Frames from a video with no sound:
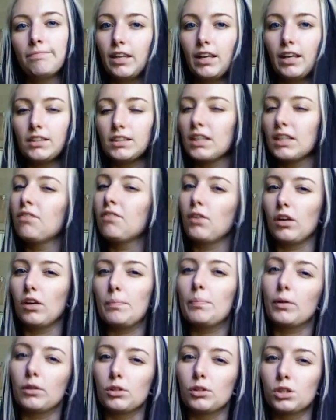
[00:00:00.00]
it's like very
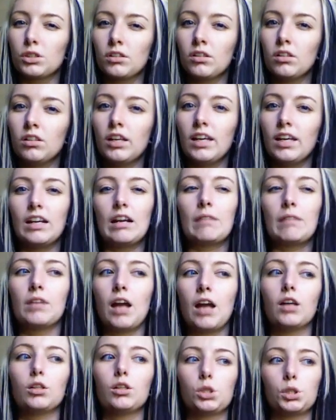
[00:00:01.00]
personal, and I'm
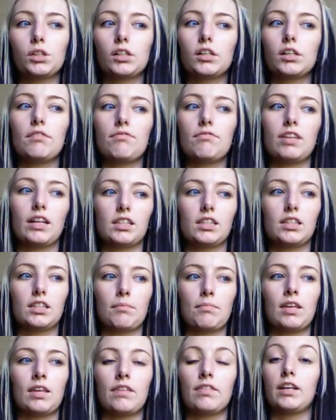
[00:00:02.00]
not sure if that's
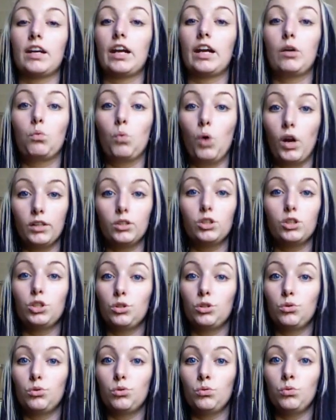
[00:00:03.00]
something that I want
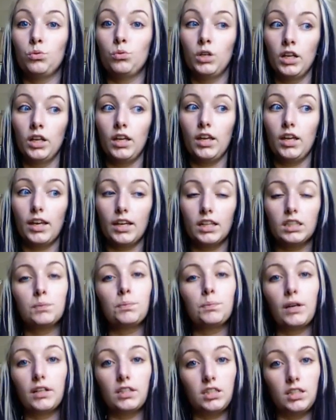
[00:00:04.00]
to
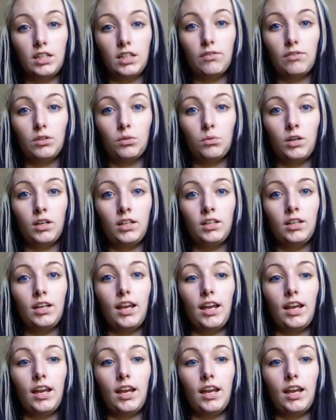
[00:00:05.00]
express to everyone.